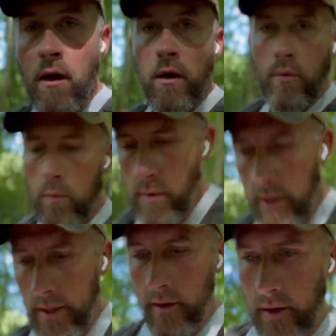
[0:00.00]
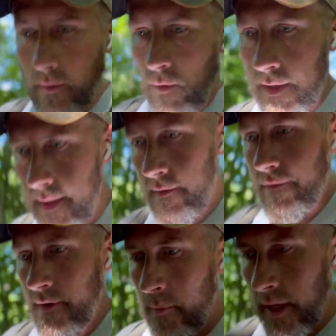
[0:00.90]
really great workout
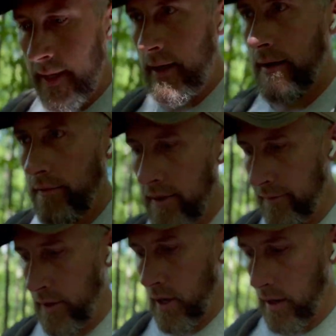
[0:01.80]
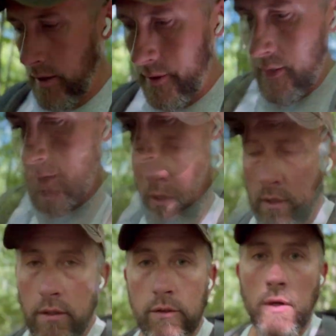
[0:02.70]
for the body, even if you're not a hunter.
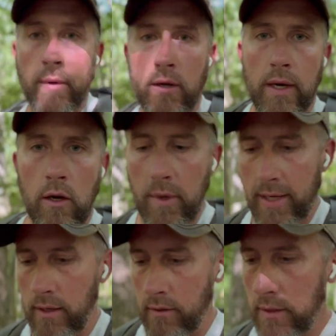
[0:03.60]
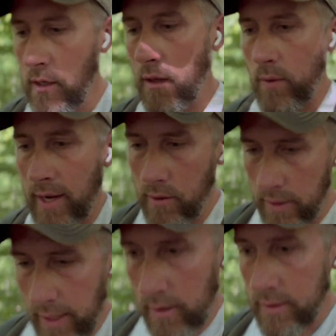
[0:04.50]
So I'm getting ready to go back out to Colorado
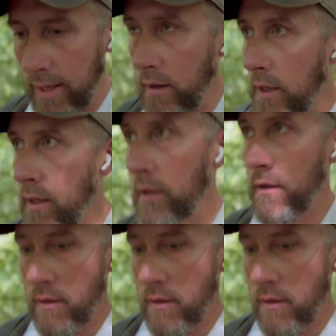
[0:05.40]
again to elk hunt